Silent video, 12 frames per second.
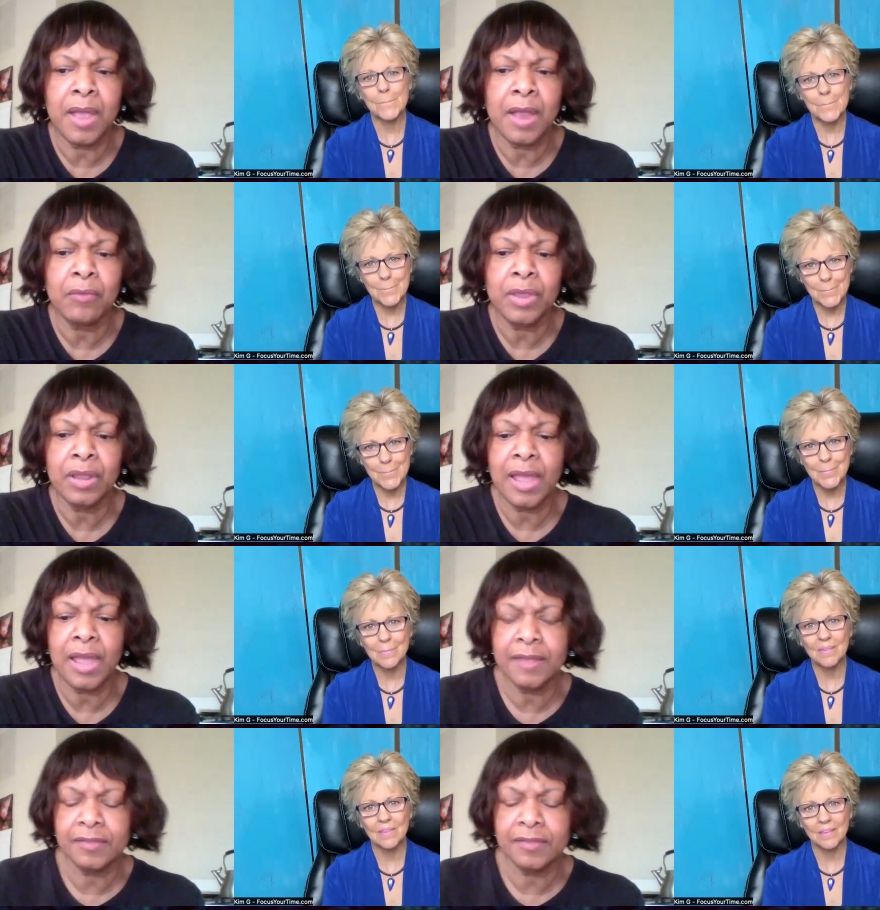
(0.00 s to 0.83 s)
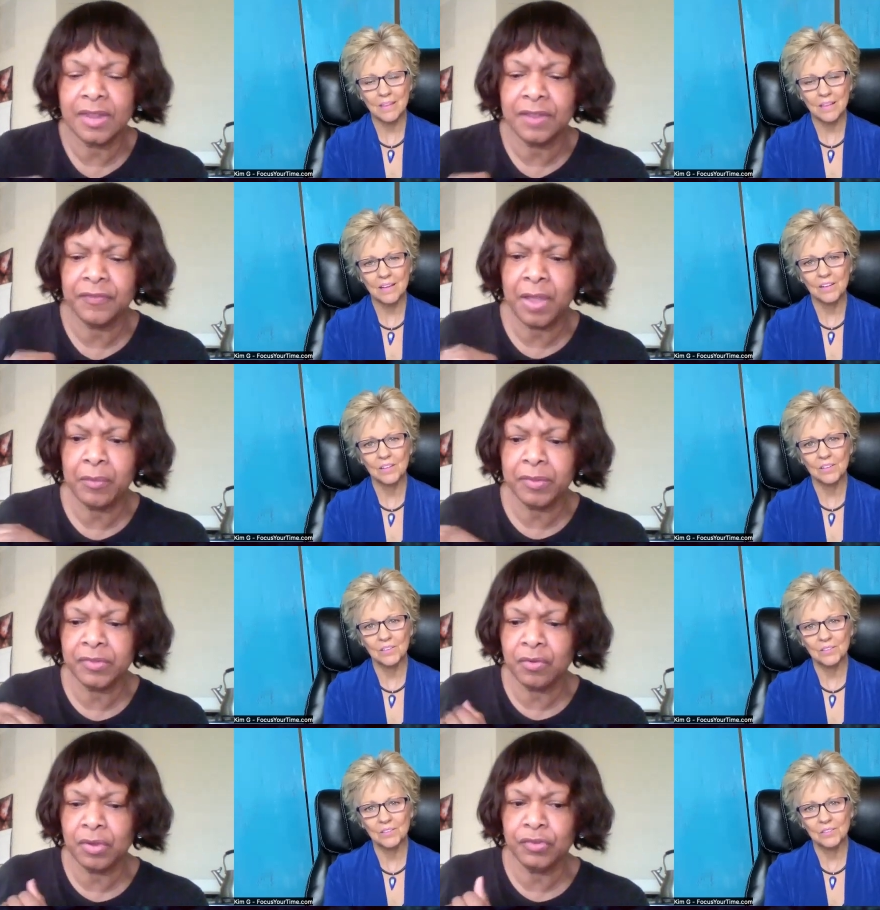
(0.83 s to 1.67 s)
Speaker 1: I realized that if I was
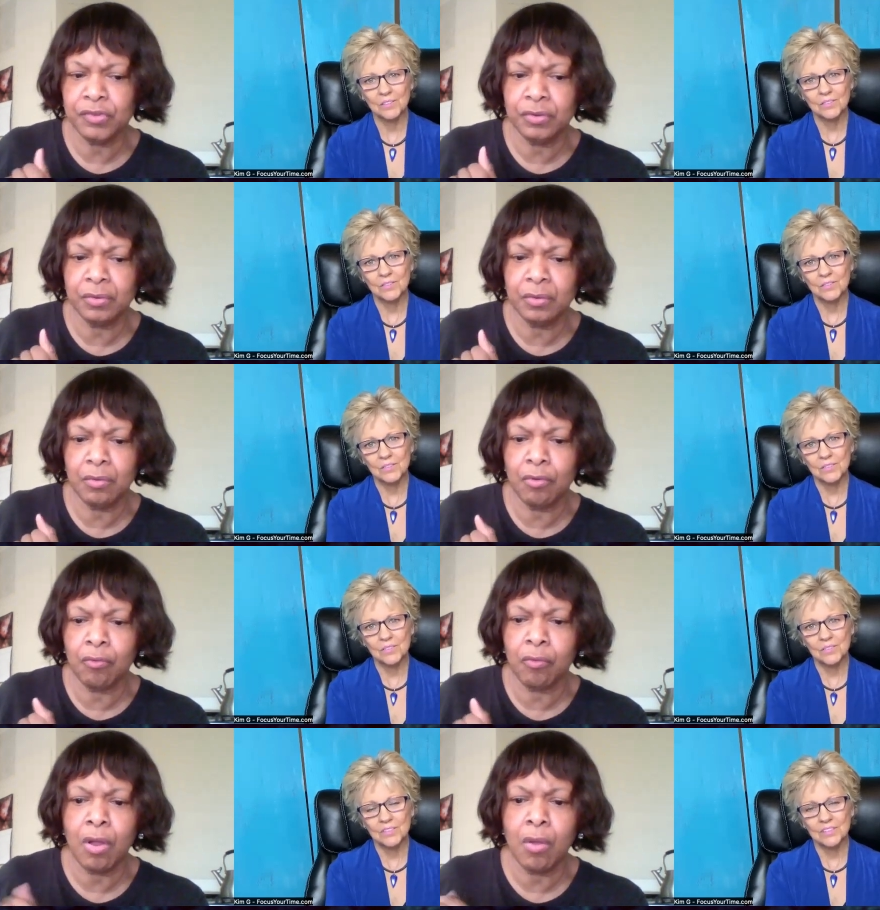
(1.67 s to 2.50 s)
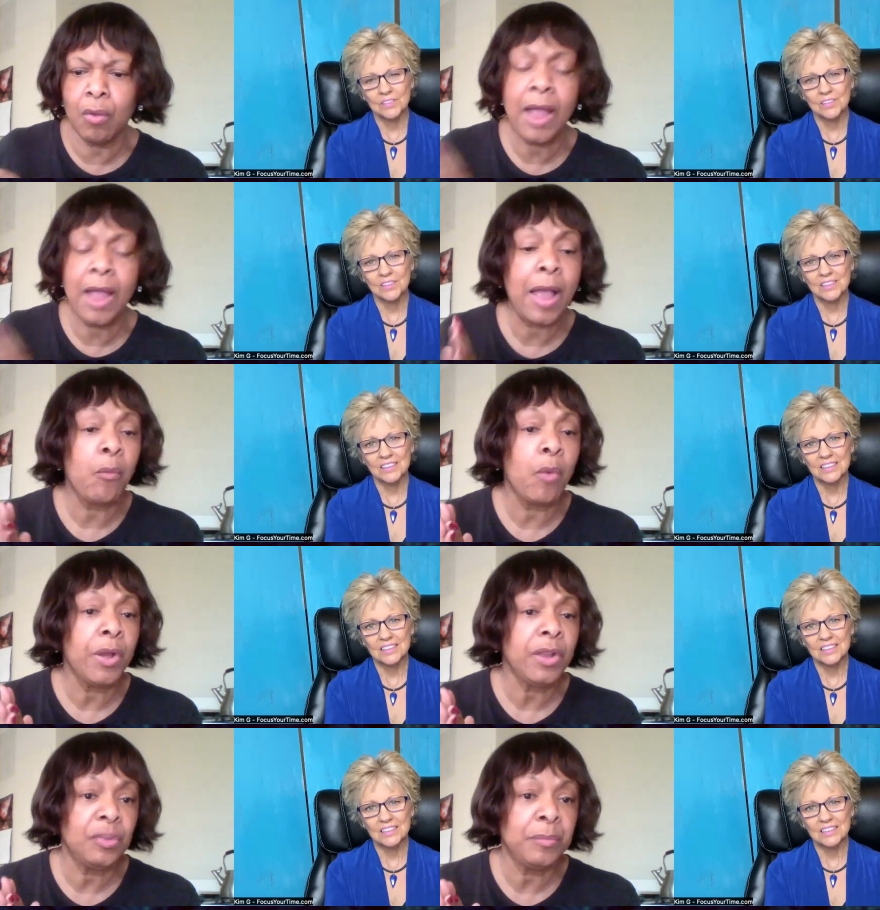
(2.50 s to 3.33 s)
going to grow, I, I
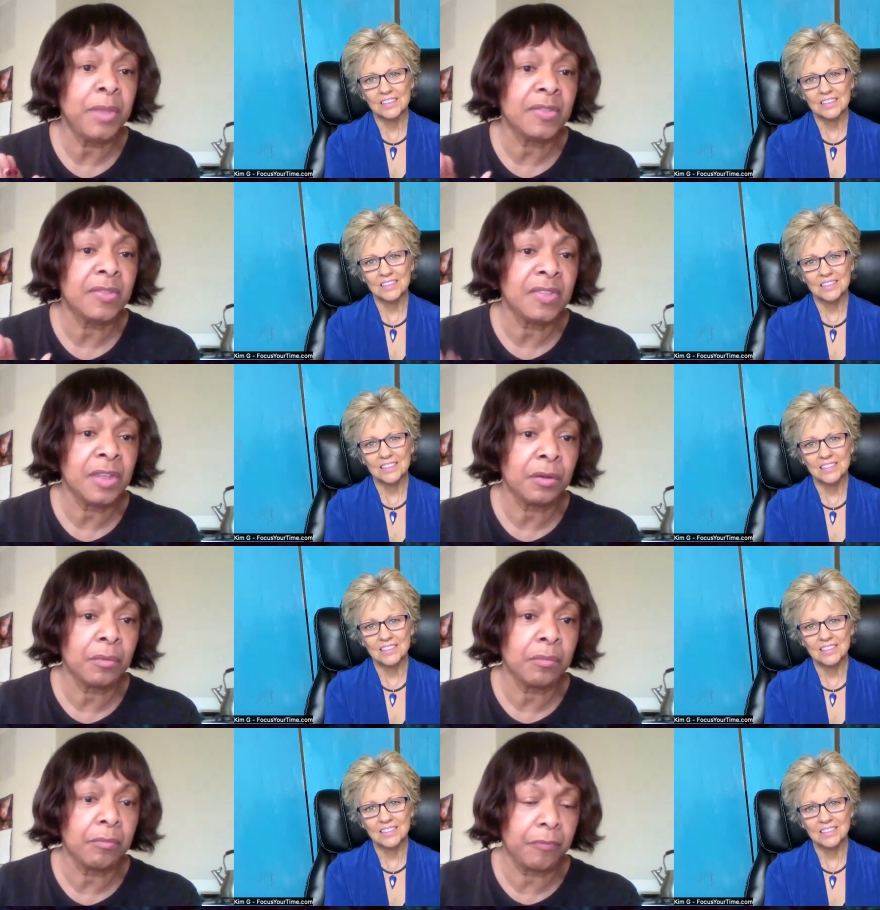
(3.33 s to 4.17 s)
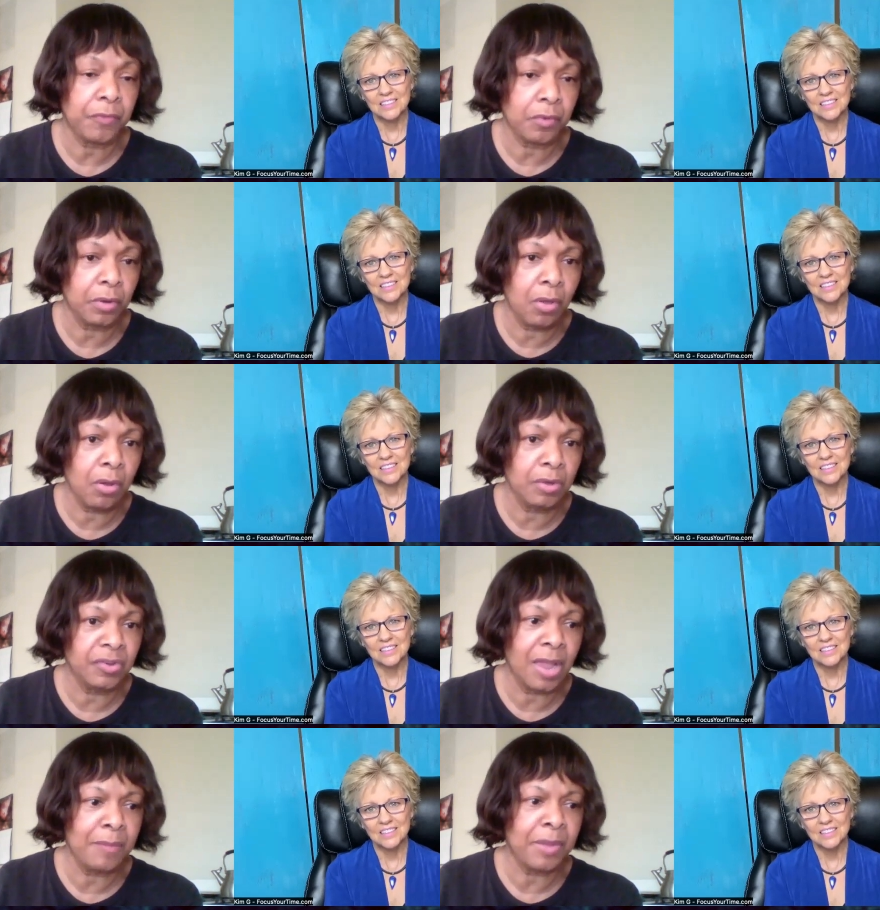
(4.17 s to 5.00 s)
wanted to be a singer for a long
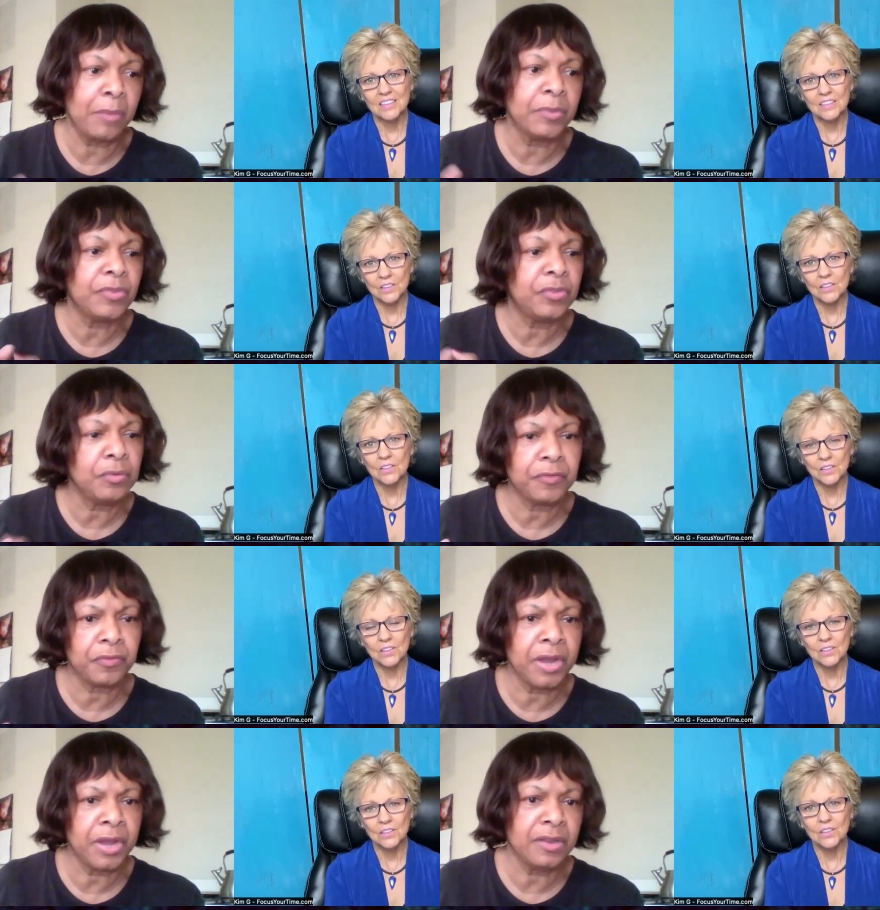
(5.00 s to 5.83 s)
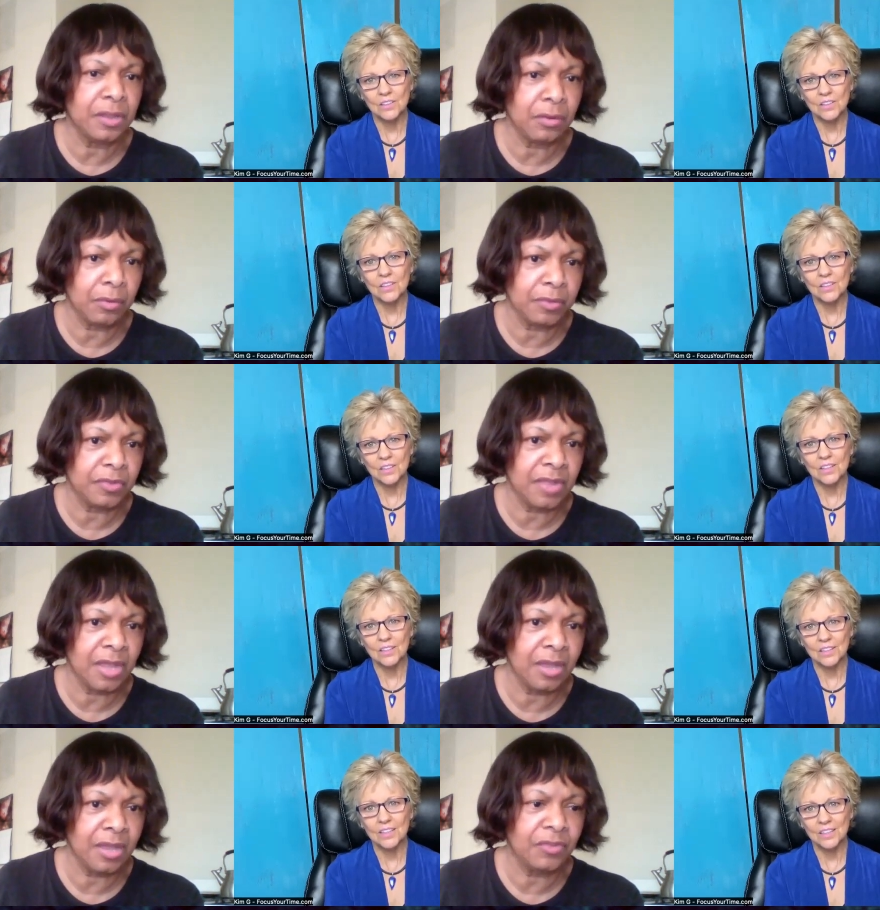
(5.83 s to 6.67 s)
time, but I was too afraid to get on
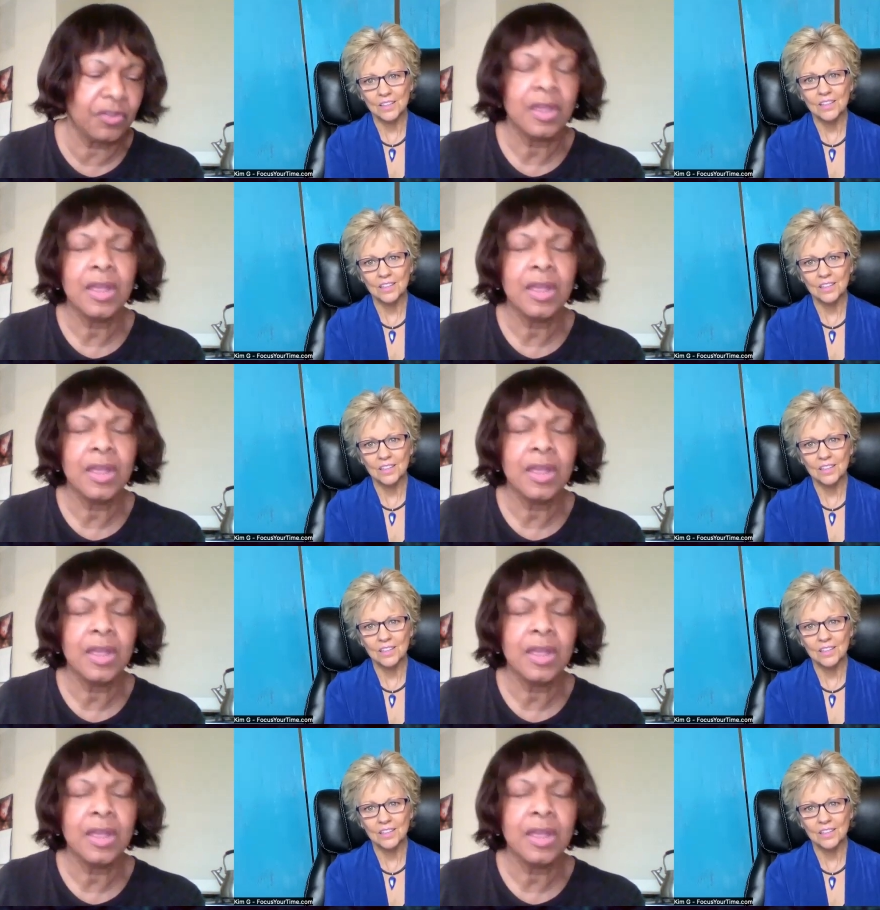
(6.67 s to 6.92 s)
stage.